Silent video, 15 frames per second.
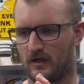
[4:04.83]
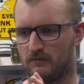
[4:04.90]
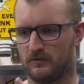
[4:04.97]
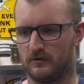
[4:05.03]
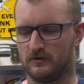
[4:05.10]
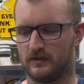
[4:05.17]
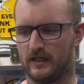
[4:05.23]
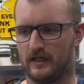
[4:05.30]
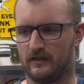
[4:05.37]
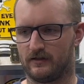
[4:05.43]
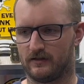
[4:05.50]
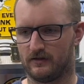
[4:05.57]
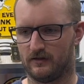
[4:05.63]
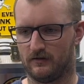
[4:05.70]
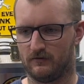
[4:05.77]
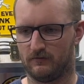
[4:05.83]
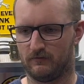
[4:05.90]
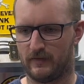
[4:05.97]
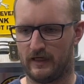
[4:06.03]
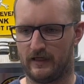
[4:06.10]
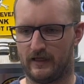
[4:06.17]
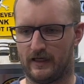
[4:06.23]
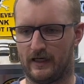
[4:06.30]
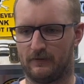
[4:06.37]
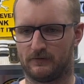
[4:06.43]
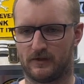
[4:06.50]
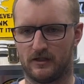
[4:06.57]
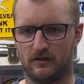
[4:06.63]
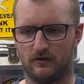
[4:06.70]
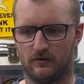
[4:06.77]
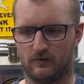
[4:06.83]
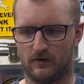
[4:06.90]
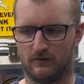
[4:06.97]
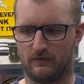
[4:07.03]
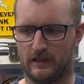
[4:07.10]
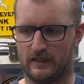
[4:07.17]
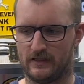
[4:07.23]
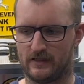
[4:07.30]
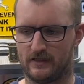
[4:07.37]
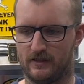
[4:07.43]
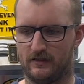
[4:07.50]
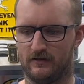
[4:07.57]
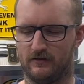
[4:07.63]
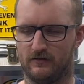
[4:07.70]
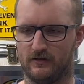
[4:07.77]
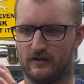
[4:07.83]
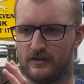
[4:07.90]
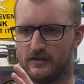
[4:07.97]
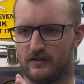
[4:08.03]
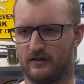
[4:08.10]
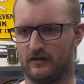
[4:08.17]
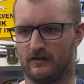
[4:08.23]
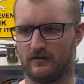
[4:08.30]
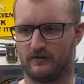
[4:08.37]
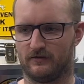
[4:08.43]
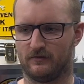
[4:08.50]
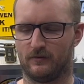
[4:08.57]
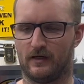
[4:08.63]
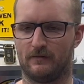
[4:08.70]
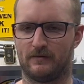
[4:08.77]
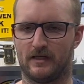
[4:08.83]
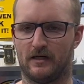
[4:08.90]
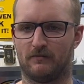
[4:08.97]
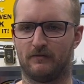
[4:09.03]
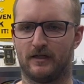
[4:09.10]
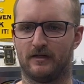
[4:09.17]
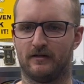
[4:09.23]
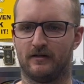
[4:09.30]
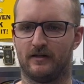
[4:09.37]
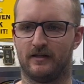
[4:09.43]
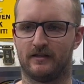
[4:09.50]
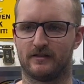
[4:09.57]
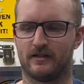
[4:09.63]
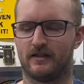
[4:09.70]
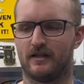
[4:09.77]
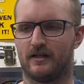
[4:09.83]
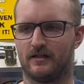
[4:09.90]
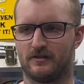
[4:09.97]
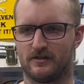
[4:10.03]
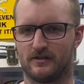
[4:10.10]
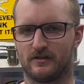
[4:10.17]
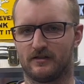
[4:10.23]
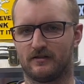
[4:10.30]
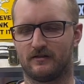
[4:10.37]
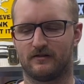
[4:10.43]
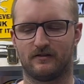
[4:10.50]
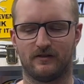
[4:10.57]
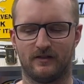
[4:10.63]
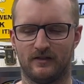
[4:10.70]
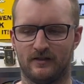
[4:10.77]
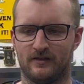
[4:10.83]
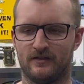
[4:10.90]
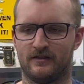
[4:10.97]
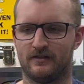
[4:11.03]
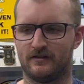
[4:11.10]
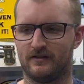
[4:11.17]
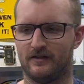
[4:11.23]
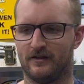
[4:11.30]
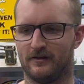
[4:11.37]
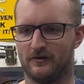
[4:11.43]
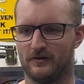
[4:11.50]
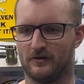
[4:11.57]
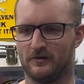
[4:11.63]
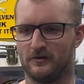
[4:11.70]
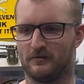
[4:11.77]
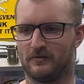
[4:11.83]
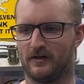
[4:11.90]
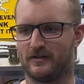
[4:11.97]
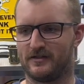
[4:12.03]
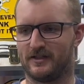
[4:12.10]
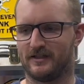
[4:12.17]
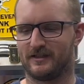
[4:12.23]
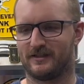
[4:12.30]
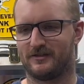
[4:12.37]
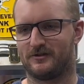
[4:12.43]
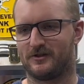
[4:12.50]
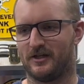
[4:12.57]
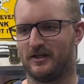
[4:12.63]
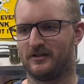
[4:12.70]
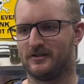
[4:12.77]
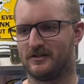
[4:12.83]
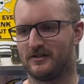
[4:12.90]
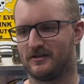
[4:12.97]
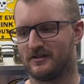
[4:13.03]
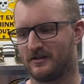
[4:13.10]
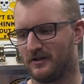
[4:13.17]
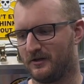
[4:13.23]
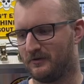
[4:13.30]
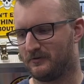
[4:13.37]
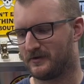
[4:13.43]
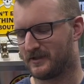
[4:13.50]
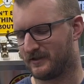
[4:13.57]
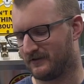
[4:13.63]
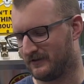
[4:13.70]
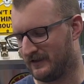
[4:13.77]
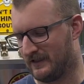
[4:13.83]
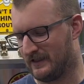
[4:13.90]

pulled that main cap to do the rear main seal and saw the wiped out bearings, and then it just, the whole project changed in scope. So,